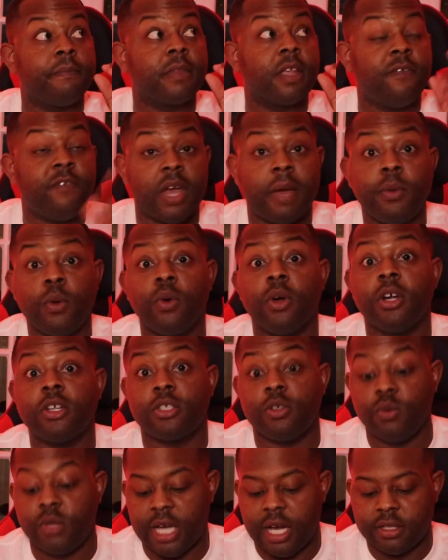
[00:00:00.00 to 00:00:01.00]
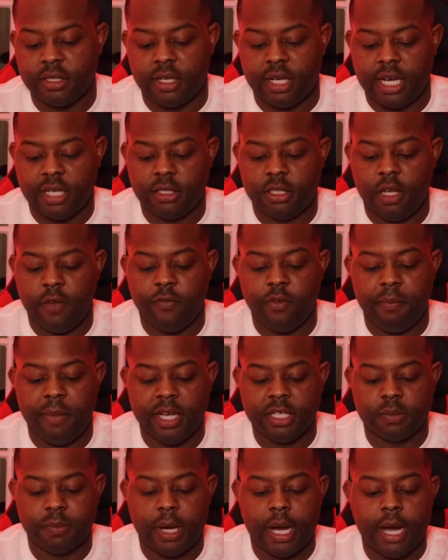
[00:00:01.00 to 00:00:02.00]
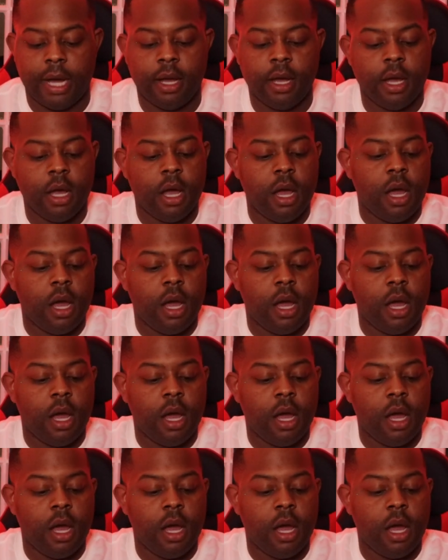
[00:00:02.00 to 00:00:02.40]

February 2019 from Best Buy.